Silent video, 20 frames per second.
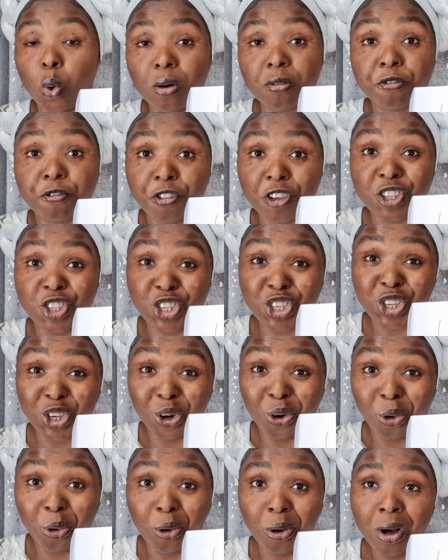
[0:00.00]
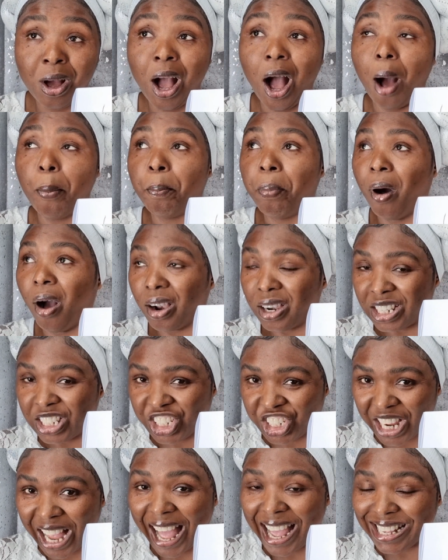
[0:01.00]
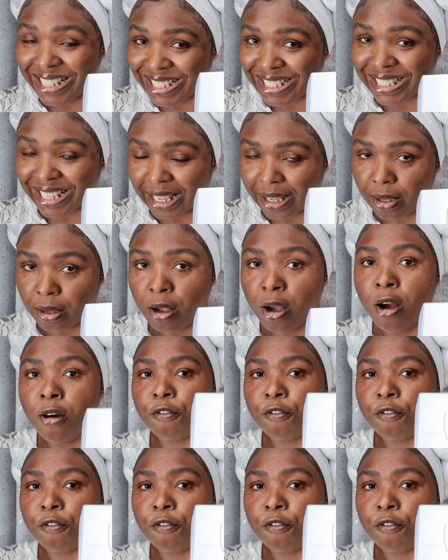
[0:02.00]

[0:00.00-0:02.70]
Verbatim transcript: a video apologizing